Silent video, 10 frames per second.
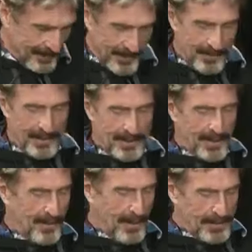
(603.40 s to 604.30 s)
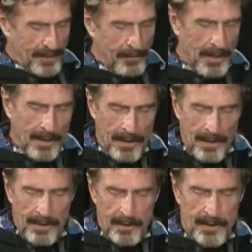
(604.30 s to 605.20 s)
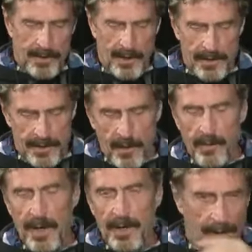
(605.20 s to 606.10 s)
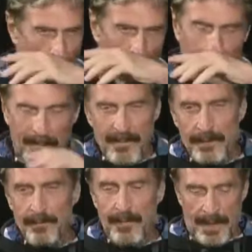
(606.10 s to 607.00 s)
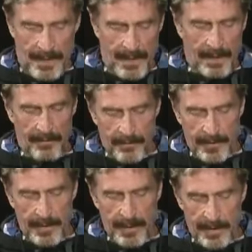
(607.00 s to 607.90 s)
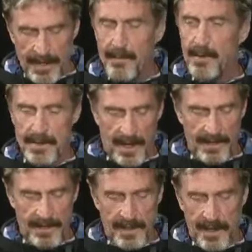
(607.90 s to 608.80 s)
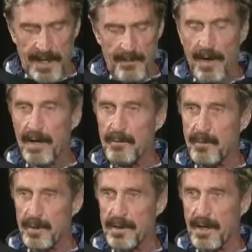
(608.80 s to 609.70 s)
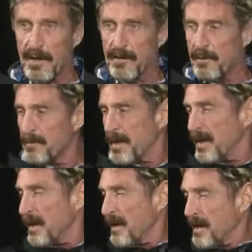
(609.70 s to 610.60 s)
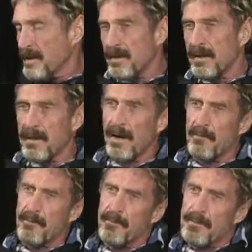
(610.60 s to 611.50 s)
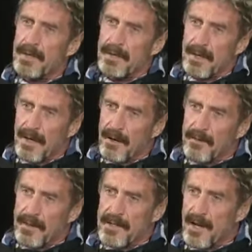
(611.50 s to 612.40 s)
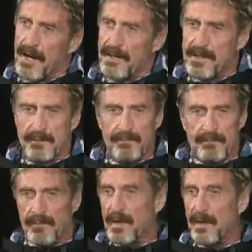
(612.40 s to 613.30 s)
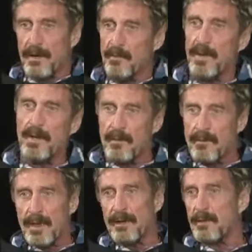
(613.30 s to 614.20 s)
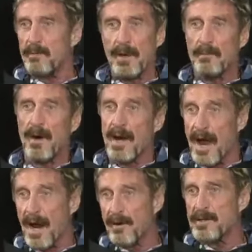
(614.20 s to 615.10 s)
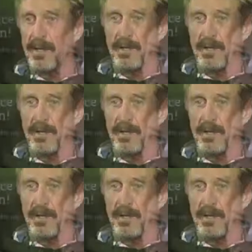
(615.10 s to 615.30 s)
Let me turn this sucker off. So there's, there are so many um, uh, examiner sites that anybody can put together. And the um, uh, the sites can be made by hackers.